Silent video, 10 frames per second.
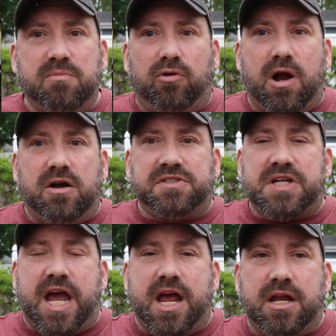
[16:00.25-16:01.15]
morels
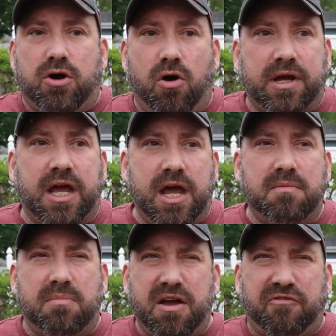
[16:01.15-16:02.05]
and
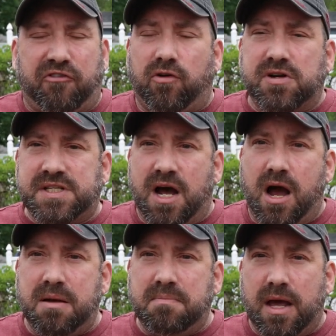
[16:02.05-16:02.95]
cooking my first
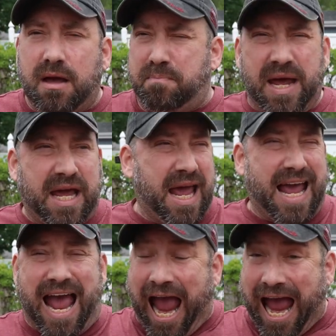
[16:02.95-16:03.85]
time,
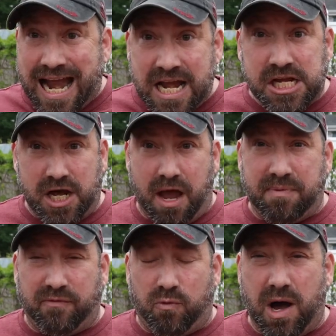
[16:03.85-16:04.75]
picking any type
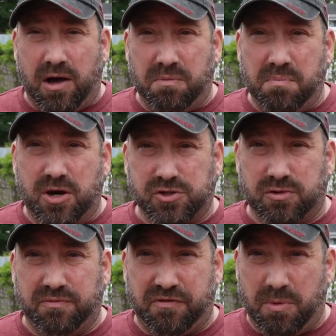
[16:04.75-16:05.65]
of wild
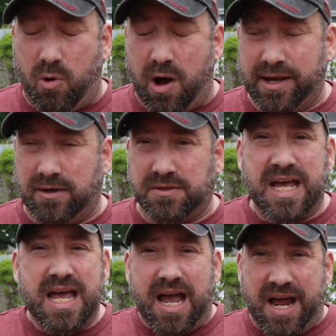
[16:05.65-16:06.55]
mushroom from the wild
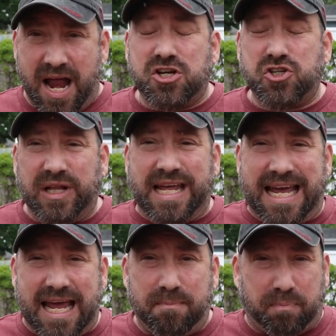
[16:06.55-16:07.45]
and actually
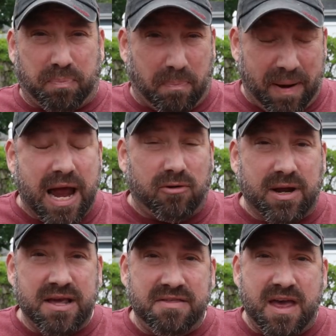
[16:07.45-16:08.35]

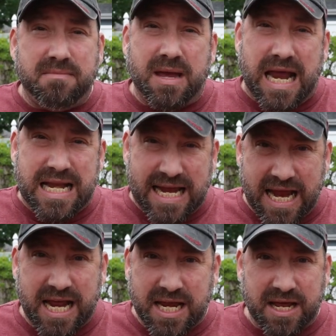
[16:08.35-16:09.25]
preparing them and
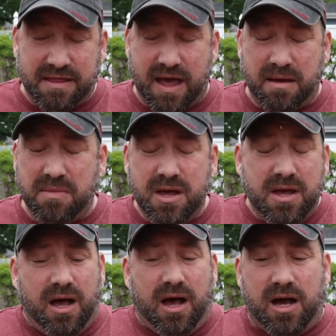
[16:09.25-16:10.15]
eating them.
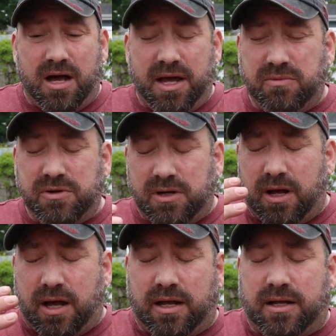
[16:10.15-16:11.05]
Uh, it would,
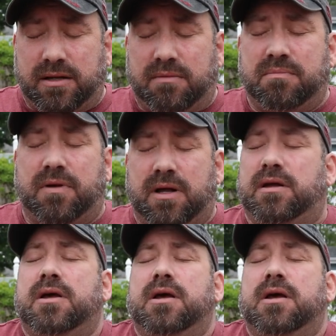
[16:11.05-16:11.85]
uh, uh,